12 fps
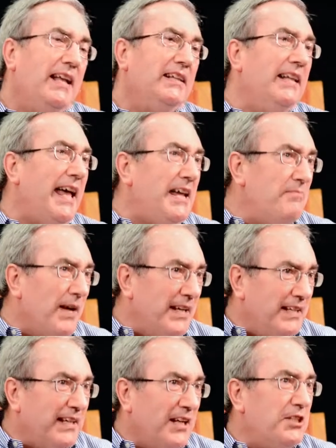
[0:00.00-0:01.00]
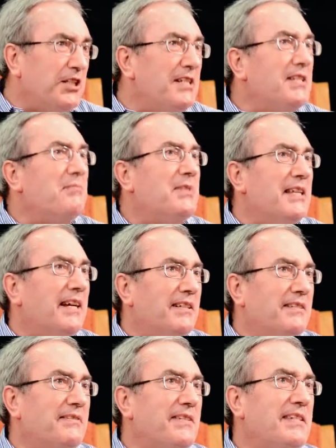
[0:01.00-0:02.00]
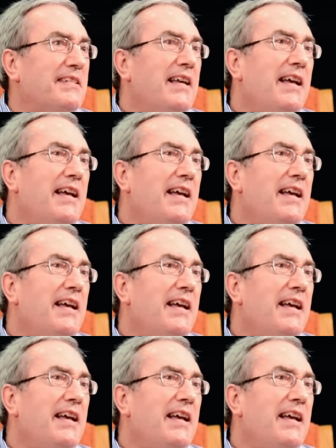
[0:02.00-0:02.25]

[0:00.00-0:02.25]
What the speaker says: led by the countries themselves,